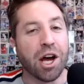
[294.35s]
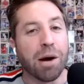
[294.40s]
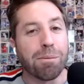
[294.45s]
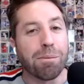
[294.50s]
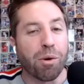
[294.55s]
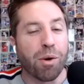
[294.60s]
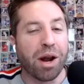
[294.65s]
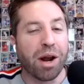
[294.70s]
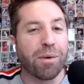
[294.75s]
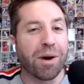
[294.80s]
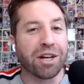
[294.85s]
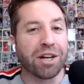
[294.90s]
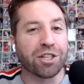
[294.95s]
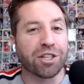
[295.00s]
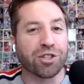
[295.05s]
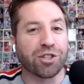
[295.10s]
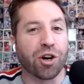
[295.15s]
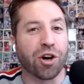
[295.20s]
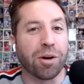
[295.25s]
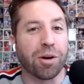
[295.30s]
But what I want to
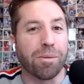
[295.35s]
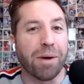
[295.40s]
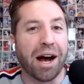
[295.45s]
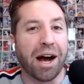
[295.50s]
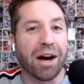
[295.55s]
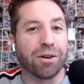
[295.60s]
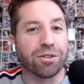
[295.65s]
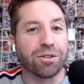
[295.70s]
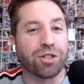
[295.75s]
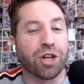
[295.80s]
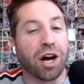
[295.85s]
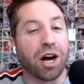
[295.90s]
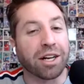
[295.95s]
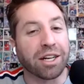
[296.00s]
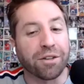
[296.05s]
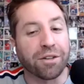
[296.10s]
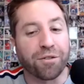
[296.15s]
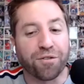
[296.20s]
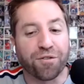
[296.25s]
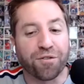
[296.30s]
start about
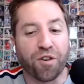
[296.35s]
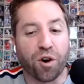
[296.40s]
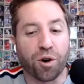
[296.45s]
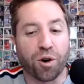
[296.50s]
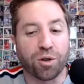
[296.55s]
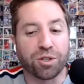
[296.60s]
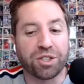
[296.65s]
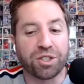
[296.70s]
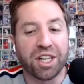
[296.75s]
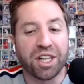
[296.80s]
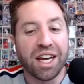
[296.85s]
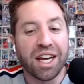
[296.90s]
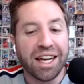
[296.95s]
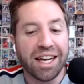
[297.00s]
talking first